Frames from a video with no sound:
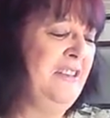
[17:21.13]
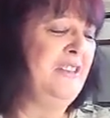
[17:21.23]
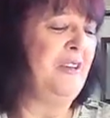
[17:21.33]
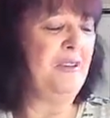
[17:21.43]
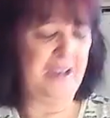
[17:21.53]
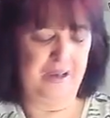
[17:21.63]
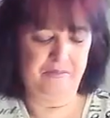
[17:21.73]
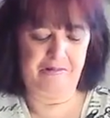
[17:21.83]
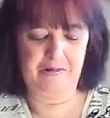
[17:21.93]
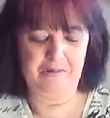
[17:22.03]
So
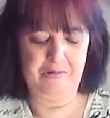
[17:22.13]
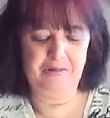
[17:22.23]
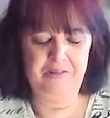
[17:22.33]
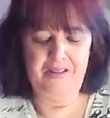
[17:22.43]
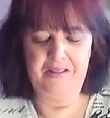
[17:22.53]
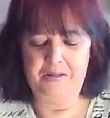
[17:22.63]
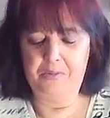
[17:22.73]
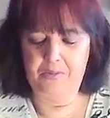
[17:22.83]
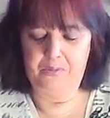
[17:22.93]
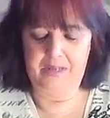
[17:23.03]
Capricorn,
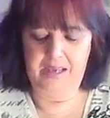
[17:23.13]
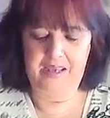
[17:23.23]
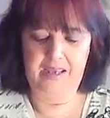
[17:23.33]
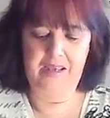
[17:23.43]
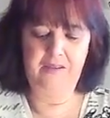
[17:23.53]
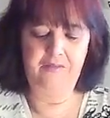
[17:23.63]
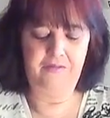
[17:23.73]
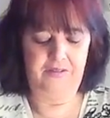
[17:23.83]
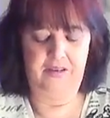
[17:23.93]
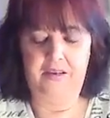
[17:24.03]
that's what we have.
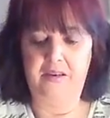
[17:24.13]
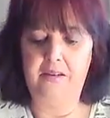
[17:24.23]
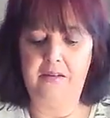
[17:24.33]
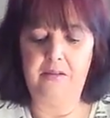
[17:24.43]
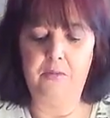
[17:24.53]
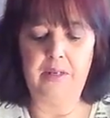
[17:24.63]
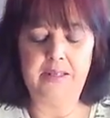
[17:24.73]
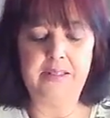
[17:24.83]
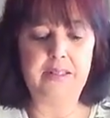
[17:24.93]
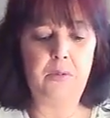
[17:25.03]
And we're
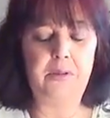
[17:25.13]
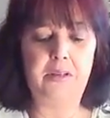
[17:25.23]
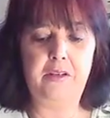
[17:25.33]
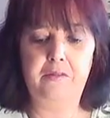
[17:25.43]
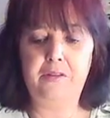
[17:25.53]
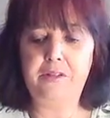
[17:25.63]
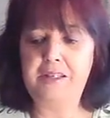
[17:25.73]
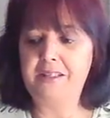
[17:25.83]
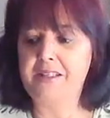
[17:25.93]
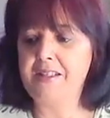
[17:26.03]
going to see what the universe
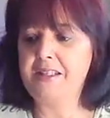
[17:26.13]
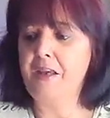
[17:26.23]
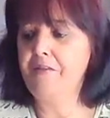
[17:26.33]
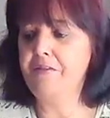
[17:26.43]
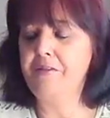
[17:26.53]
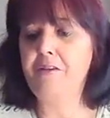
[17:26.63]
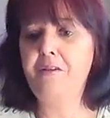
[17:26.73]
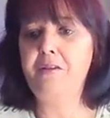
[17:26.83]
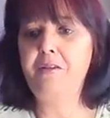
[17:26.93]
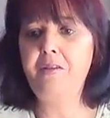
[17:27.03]
has to say for
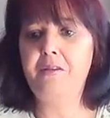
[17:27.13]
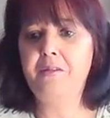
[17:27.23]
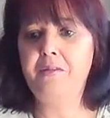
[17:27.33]
you.